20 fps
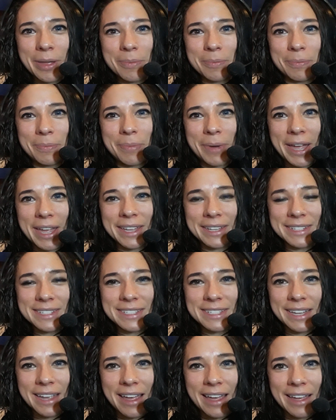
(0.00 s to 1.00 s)

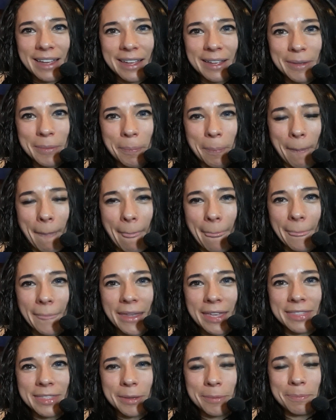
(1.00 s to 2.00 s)
but
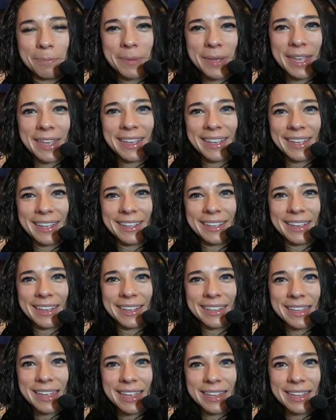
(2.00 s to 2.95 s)
the big